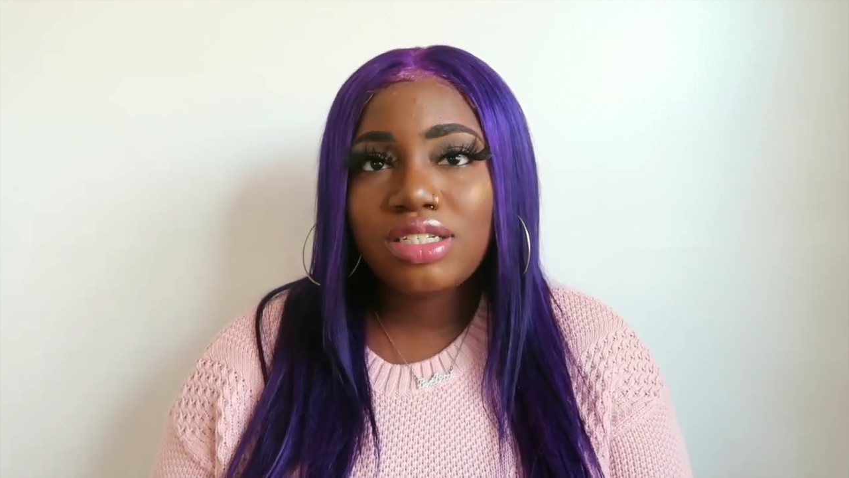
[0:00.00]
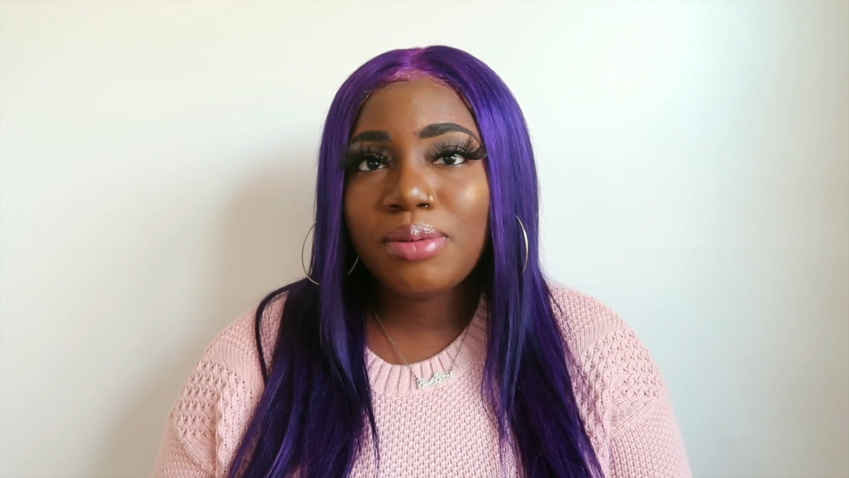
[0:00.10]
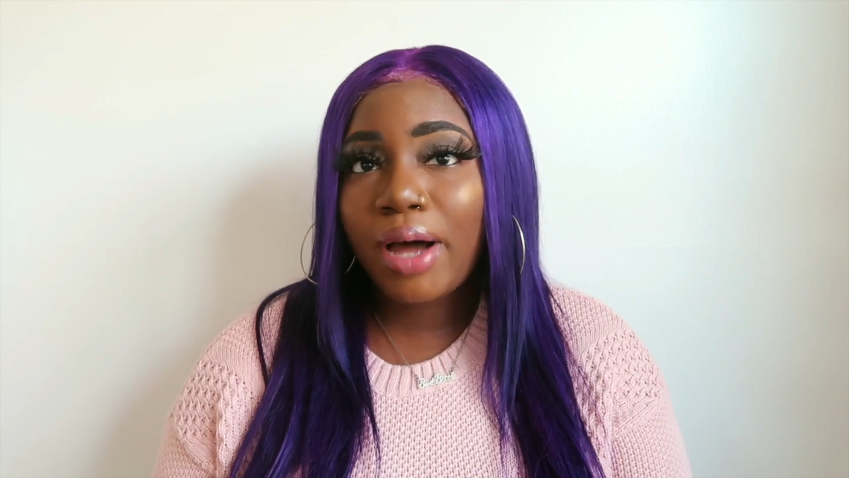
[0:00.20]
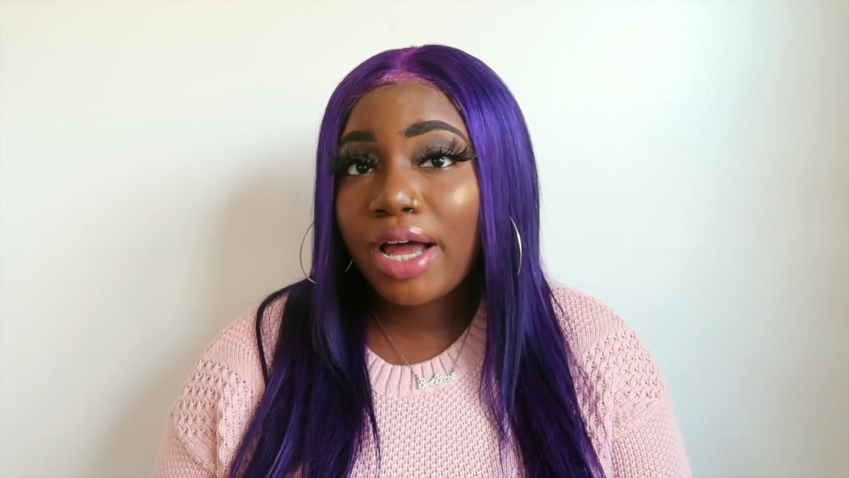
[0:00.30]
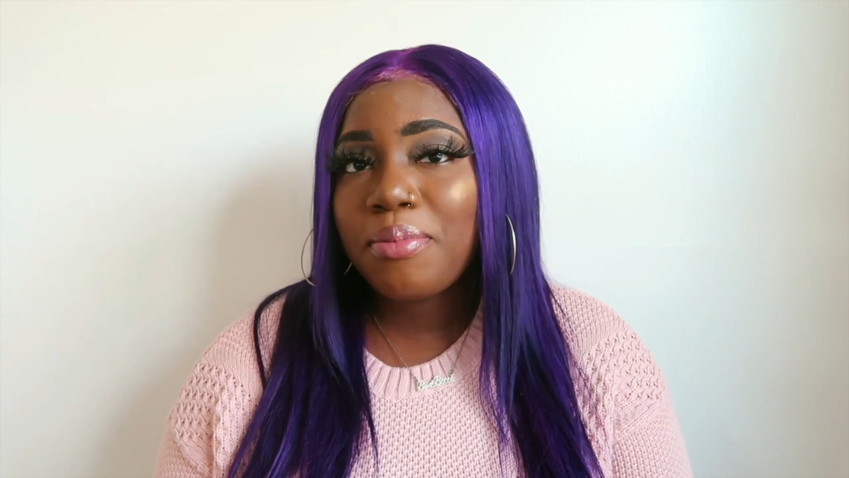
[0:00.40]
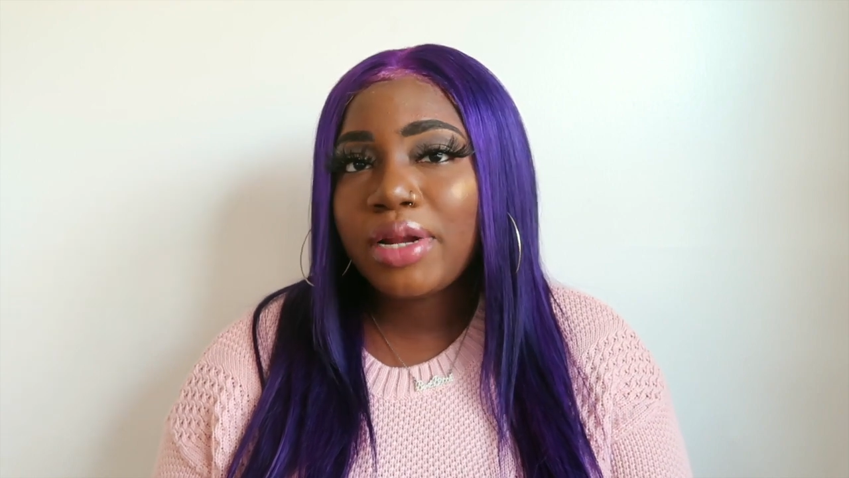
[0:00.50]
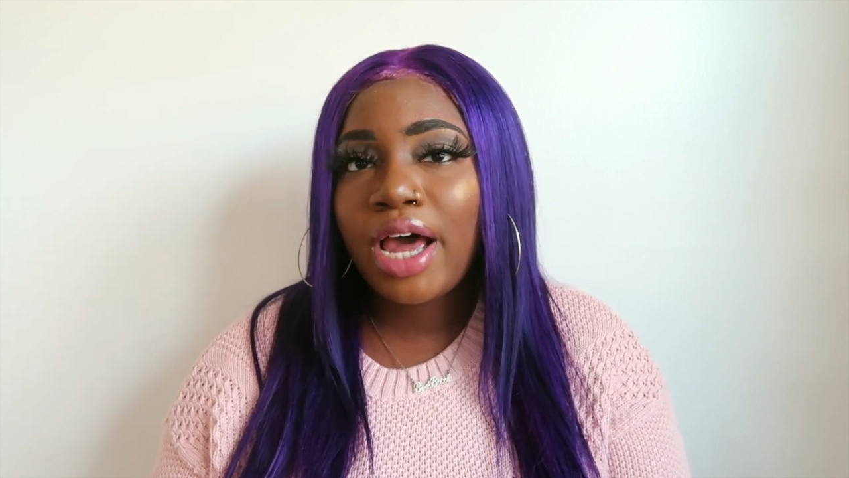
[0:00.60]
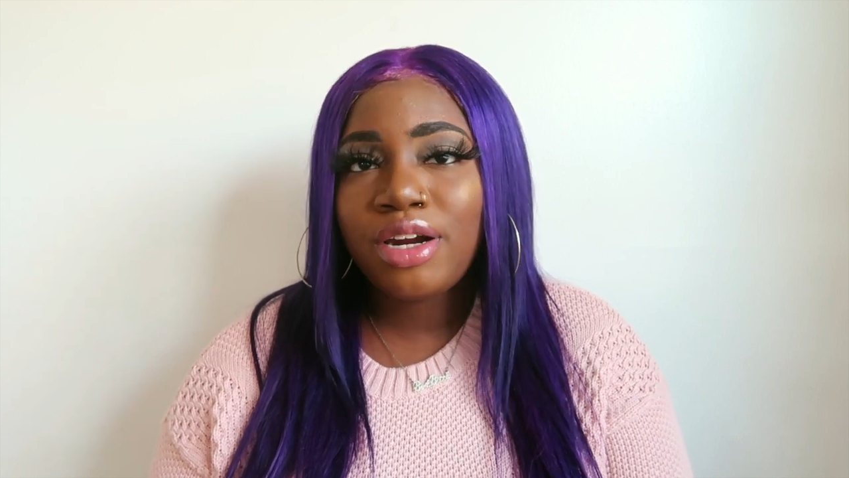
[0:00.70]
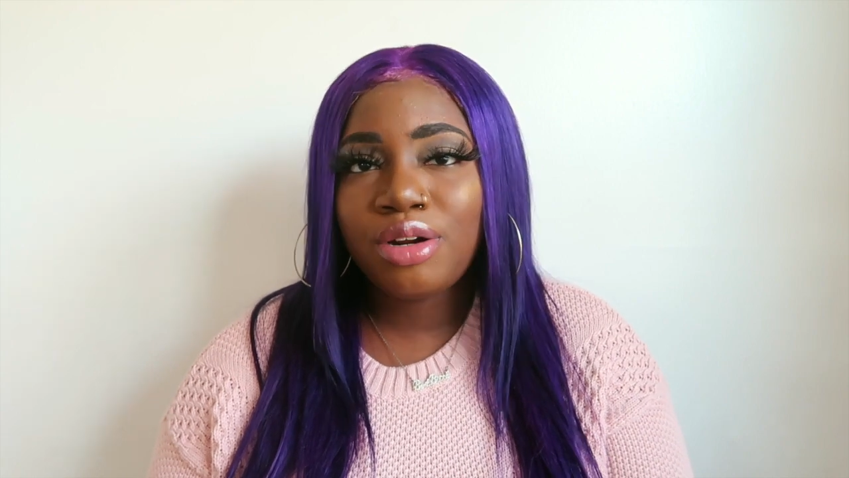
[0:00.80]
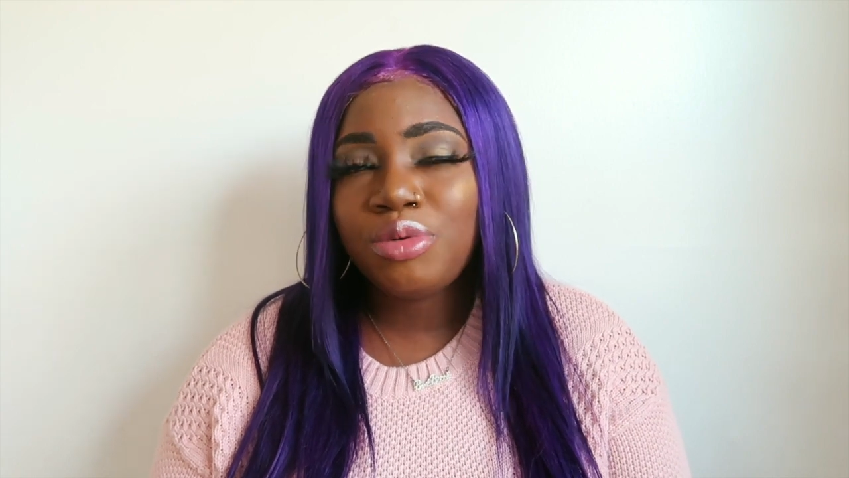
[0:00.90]
to buy a
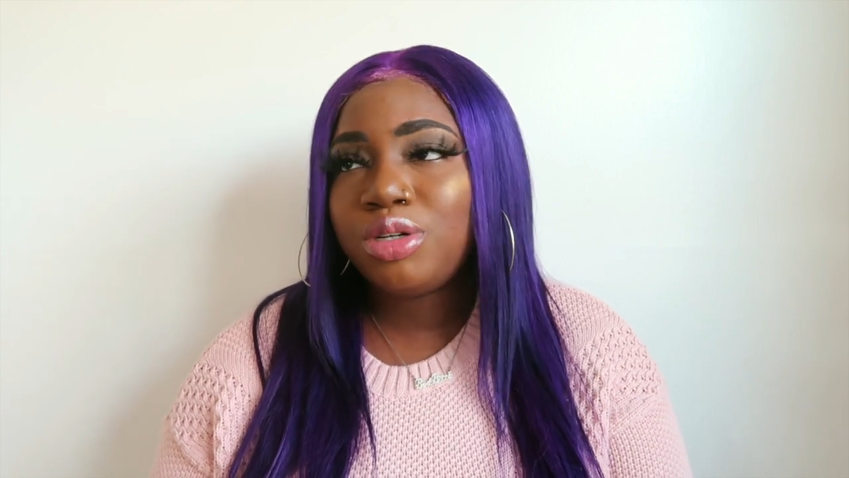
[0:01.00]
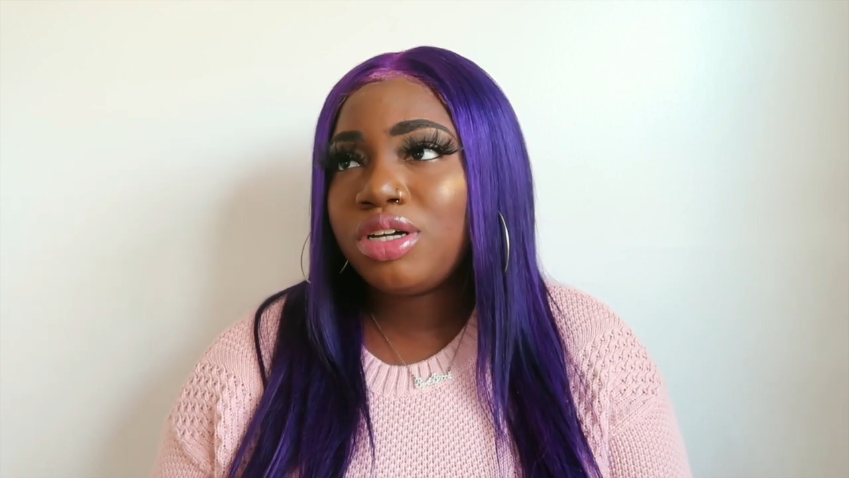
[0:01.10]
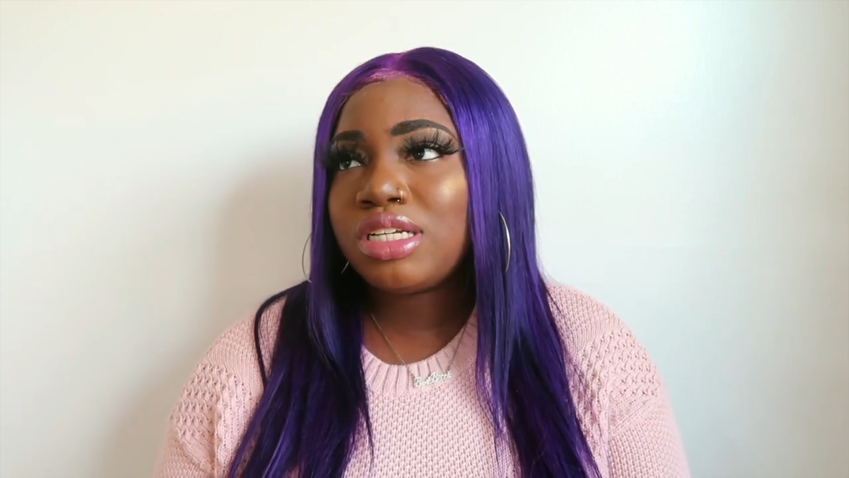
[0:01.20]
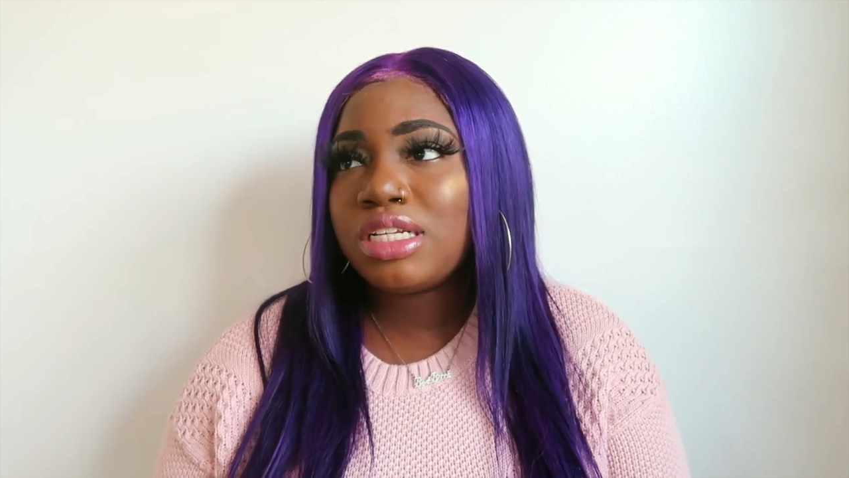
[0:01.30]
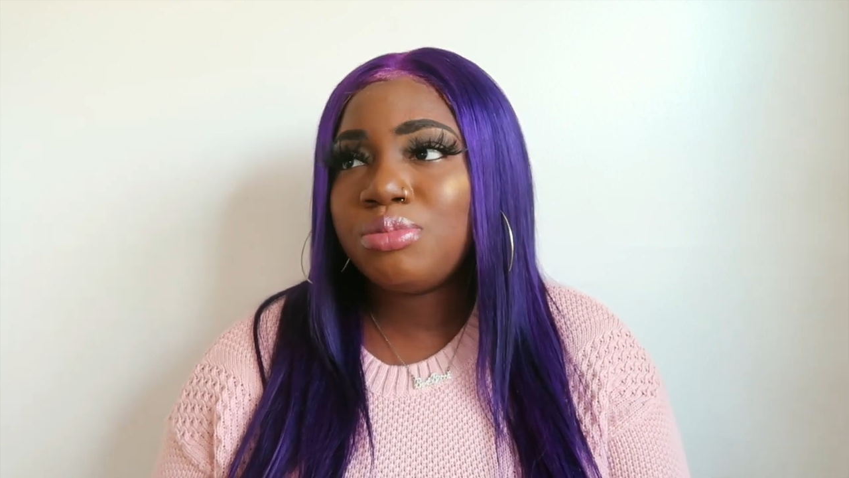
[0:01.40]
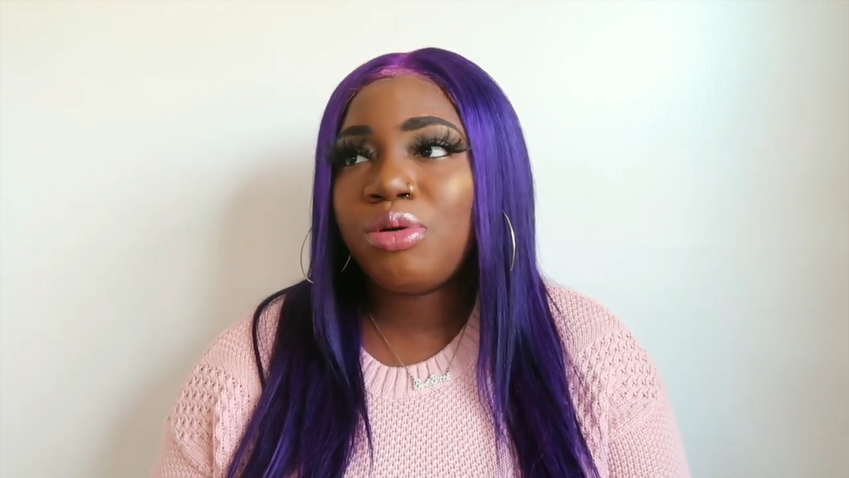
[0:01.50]
platter when you could have just